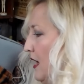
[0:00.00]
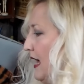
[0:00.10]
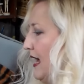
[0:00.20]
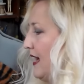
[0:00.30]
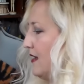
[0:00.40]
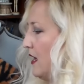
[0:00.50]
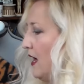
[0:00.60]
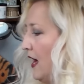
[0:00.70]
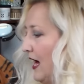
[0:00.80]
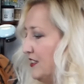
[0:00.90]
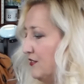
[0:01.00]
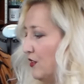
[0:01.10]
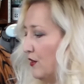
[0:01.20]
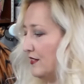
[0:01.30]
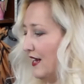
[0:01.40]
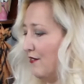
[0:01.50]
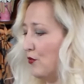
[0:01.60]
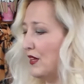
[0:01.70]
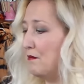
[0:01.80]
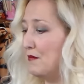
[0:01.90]
And as you've noticed, I
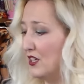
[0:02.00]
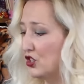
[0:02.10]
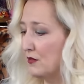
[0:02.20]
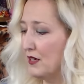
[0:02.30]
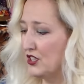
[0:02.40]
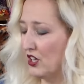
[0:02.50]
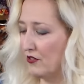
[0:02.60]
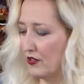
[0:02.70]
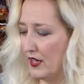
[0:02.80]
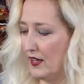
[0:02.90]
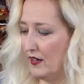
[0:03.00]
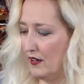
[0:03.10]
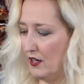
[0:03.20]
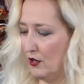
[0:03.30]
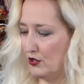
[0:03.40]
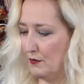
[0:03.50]
haven't really measured much other than, you know,